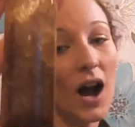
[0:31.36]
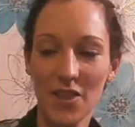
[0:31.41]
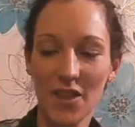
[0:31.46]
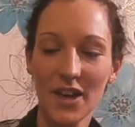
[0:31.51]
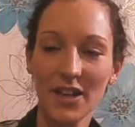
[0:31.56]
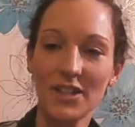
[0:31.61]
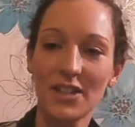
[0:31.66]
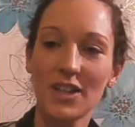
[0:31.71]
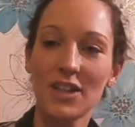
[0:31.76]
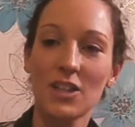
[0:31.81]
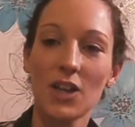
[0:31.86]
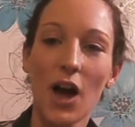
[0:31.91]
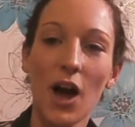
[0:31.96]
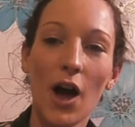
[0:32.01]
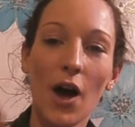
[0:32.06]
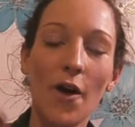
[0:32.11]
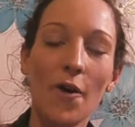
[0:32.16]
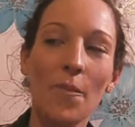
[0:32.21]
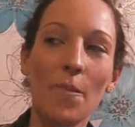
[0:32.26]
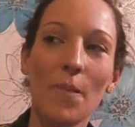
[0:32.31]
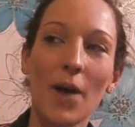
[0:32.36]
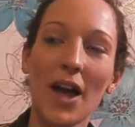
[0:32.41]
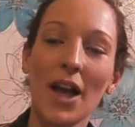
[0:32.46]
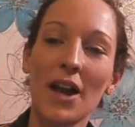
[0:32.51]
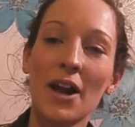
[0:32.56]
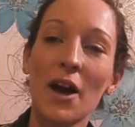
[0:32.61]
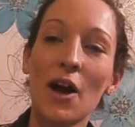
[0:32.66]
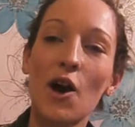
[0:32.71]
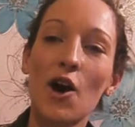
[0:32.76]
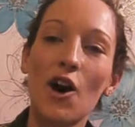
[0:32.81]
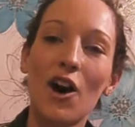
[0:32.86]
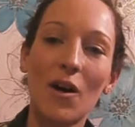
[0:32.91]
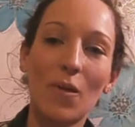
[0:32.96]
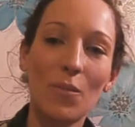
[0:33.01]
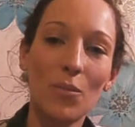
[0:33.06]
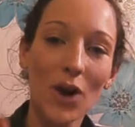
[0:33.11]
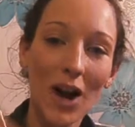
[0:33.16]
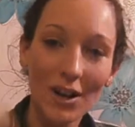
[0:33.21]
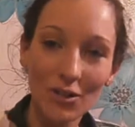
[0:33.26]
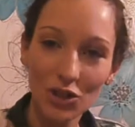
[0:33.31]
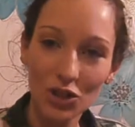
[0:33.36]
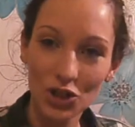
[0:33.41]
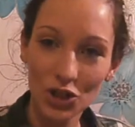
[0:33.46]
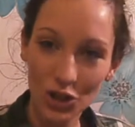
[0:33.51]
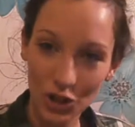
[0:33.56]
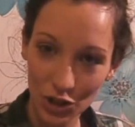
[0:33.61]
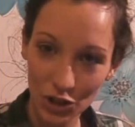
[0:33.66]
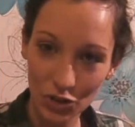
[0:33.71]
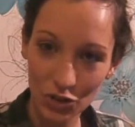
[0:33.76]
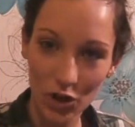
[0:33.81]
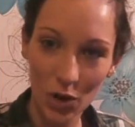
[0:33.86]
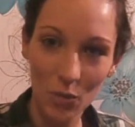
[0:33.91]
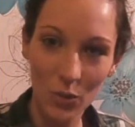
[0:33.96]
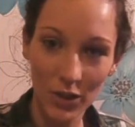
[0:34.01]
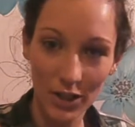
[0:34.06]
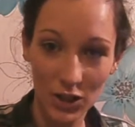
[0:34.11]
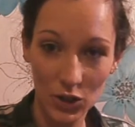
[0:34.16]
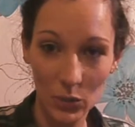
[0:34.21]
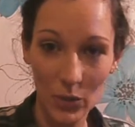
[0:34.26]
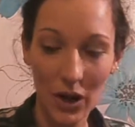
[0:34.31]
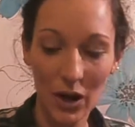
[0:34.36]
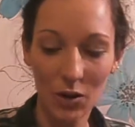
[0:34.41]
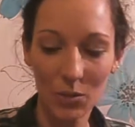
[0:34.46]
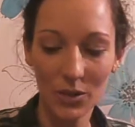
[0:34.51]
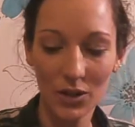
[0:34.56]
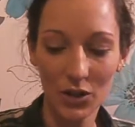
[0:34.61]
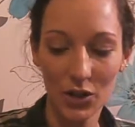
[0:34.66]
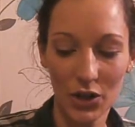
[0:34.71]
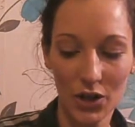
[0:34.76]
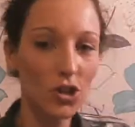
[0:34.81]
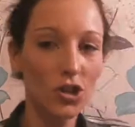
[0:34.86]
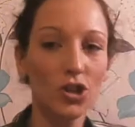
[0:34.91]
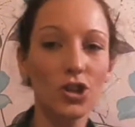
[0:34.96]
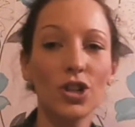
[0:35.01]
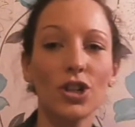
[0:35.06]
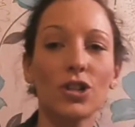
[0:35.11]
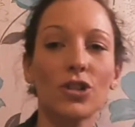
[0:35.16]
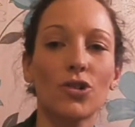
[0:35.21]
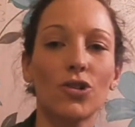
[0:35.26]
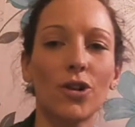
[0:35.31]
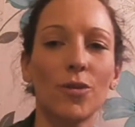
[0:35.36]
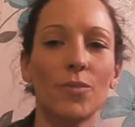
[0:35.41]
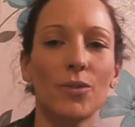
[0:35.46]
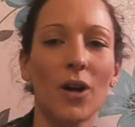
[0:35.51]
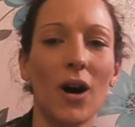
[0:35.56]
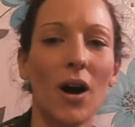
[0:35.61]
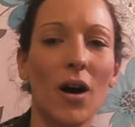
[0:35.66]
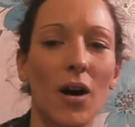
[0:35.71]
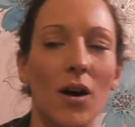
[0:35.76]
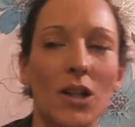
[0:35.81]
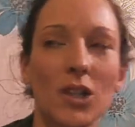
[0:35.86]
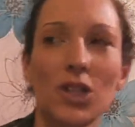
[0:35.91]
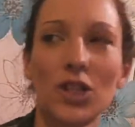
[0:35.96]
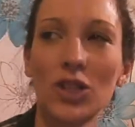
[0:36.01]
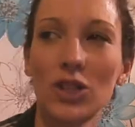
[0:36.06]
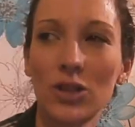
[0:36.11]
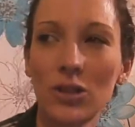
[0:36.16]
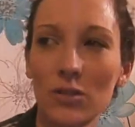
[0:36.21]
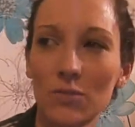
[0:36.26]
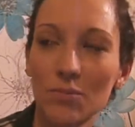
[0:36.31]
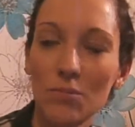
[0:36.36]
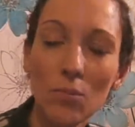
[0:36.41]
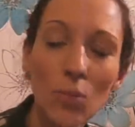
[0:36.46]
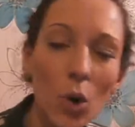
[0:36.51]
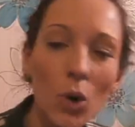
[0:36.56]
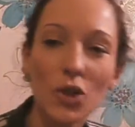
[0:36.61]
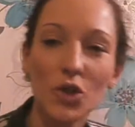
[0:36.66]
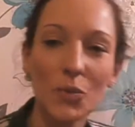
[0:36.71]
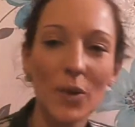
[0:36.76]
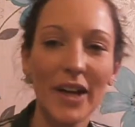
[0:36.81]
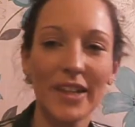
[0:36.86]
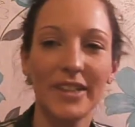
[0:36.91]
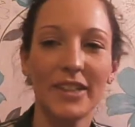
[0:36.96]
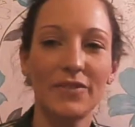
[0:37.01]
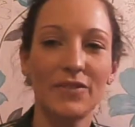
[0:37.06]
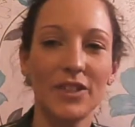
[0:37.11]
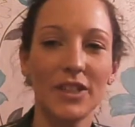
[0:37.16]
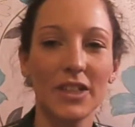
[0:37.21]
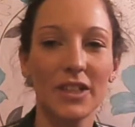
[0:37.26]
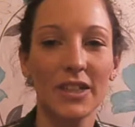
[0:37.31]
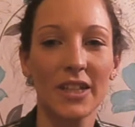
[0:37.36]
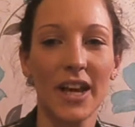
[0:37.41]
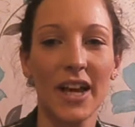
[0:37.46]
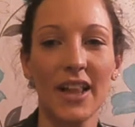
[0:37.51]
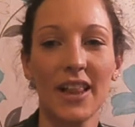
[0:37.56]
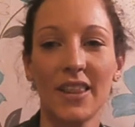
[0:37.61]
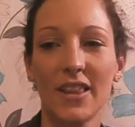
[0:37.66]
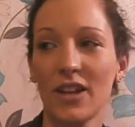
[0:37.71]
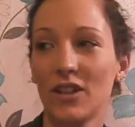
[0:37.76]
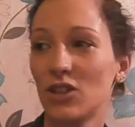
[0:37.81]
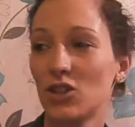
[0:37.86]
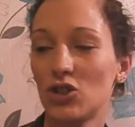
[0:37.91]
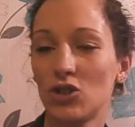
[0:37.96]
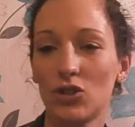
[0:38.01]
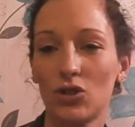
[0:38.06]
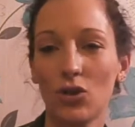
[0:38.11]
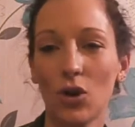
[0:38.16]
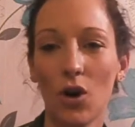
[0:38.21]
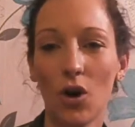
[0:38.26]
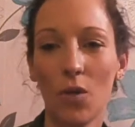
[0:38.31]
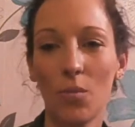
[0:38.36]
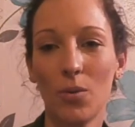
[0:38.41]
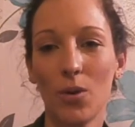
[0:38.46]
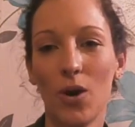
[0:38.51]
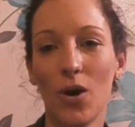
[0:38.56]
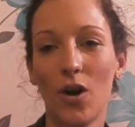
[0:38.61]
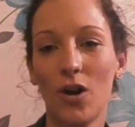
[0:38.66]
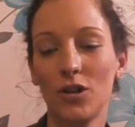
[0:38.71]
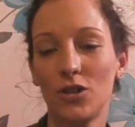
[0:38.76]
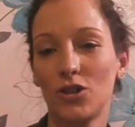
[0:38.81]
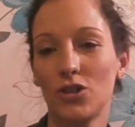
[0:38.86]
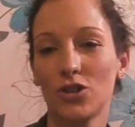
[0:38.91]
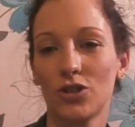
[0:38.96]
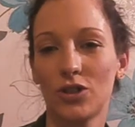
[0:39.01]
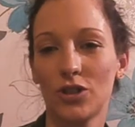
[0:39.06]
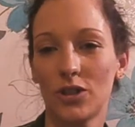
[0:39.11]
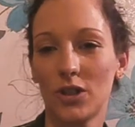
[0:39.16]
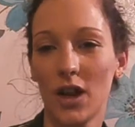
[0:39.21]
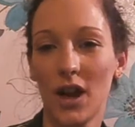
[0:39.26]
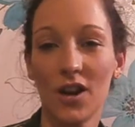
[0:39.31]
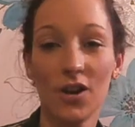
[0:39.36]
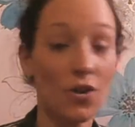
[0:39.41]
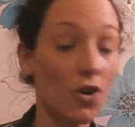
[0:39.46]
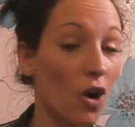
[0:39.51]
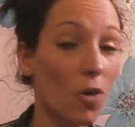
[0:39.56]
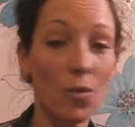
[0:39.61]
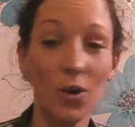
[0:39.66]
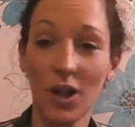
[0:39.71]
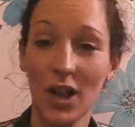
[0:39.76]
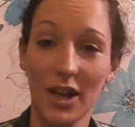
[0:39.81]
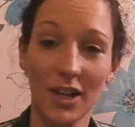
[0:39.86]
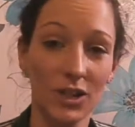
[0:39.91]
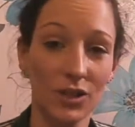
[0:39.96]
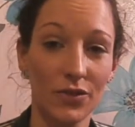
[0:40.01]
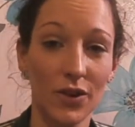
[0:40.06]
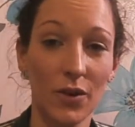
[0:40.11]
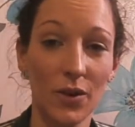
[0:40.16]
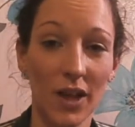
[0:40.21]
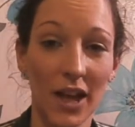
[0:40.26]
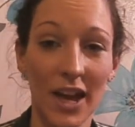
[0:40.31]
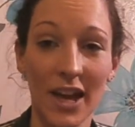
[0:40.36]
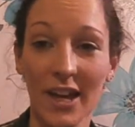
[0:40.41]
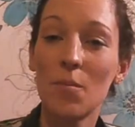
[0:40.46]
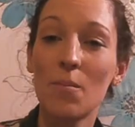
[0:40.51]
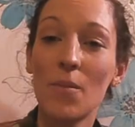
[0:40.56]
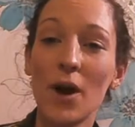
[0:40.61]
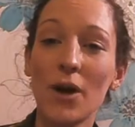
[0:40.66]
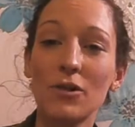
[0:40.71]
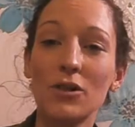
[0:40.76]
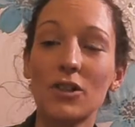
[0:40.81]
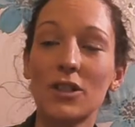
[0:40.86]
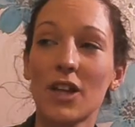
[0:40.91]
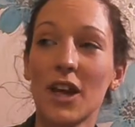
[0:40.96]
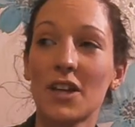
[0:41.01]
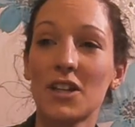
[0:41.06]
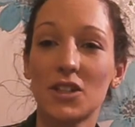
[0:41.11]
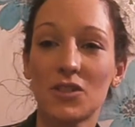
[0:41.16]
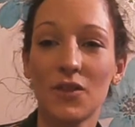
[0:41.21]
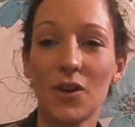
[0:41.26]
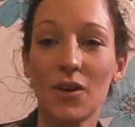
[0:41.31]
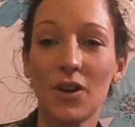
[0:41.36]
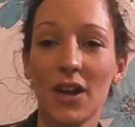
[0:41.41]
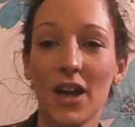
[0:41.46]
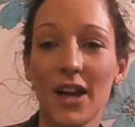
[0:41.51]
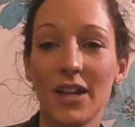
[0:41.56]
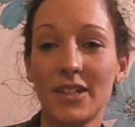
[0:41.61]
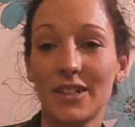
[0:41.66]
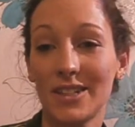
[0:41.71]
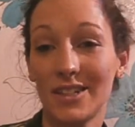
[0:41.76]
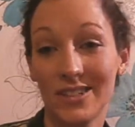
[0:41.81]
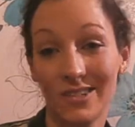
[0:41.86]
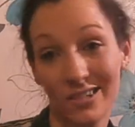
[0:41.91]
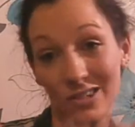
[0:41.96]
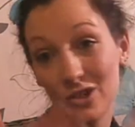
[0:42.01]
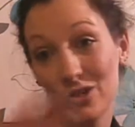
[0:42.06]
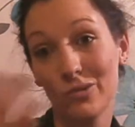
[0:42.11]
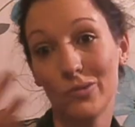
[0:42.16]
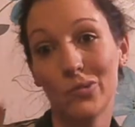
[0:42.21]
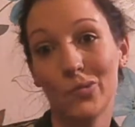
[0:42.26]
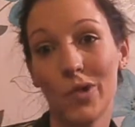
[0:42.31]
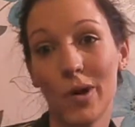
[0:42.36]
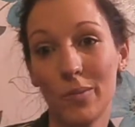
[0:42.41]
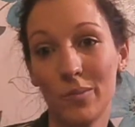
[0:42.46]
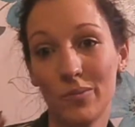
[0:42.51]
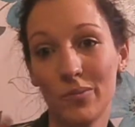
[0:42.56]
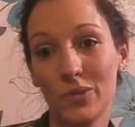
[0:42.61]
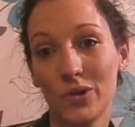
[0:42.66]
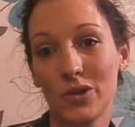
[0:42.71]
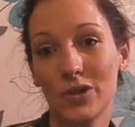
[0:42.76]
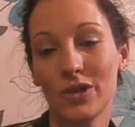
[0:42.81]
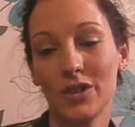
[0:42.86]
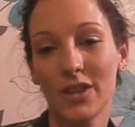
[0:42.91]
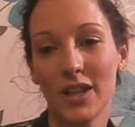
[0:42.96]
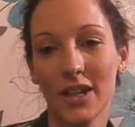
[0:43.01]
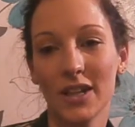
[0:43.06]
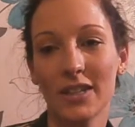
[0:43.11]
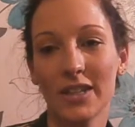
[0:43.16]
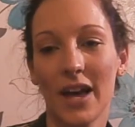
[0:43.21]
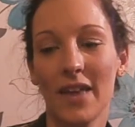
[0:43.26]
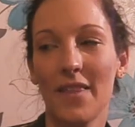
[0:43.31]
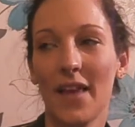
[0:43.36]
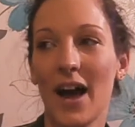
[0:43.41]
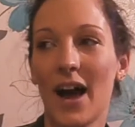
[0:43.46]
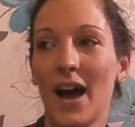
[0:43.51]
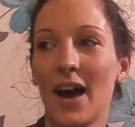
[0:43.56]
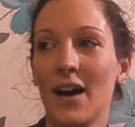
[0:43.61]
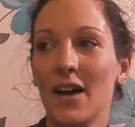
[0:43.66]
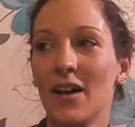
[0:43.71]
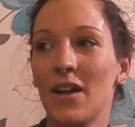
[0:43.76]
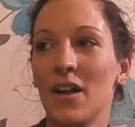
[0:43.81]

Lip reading: this is a homemade brown sugar scrub with sweet almond oil. Sugar scrubs are much better for your skin than store-bought, just normal exfoliating. Most exfoliating scrubs and things like that,